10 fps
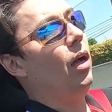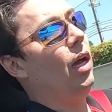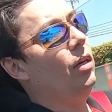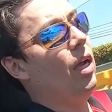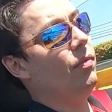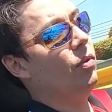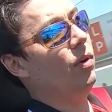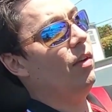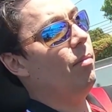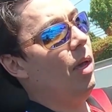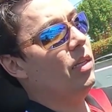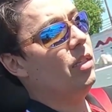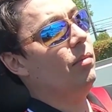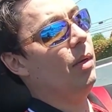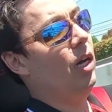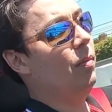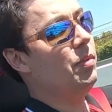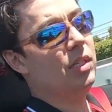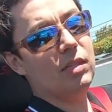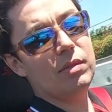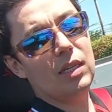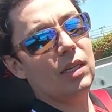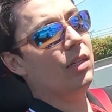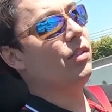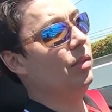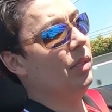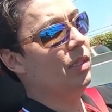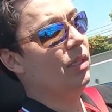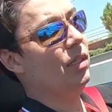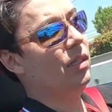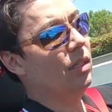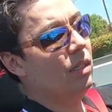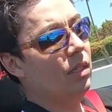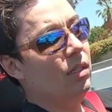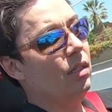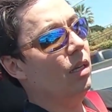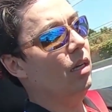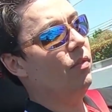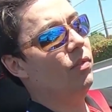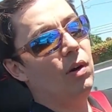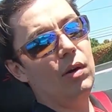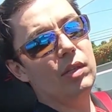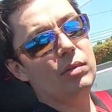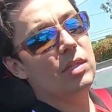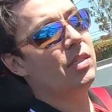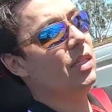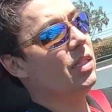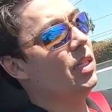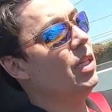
I don't have to rev match on the upshifts like I do with the Ferrari 360,